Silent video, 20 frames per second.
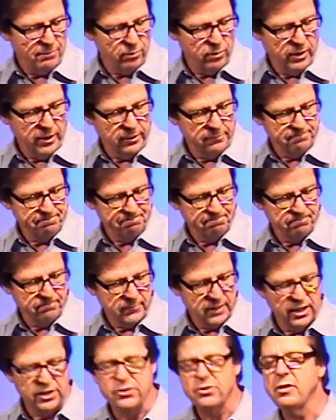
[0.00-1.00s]
prayer
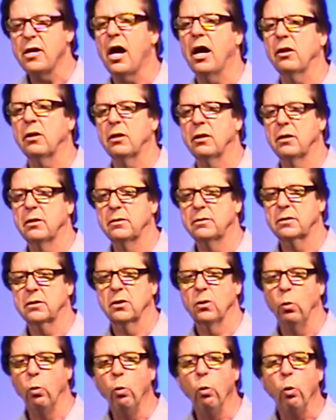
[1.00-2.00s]
it's not
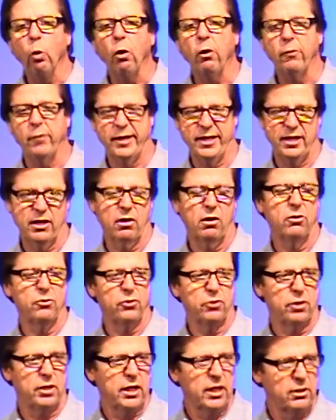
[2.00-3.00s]
worrying on
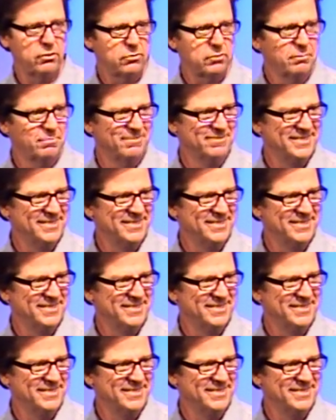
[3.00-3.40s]
your knees.